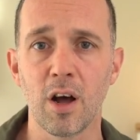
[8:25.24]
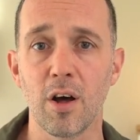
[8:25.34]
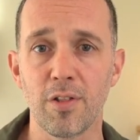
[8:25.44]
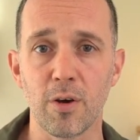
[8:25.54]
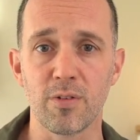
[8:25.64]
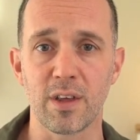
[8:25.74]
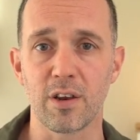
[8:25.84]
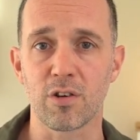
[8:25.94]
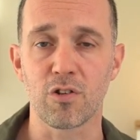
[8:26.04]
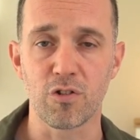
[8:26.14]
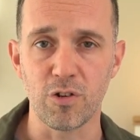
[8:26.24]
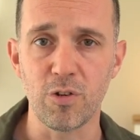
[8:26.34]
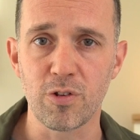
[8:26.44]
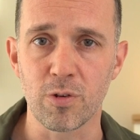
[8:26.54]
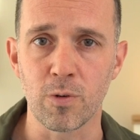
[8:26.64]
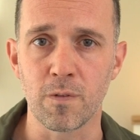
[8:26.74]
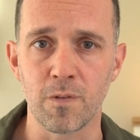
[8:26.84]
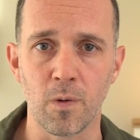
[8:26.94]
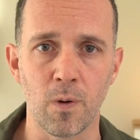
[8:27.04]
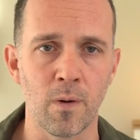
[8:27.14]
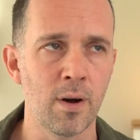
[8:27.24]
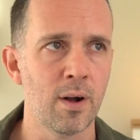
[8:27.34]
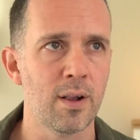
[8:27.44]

are those that are crucial for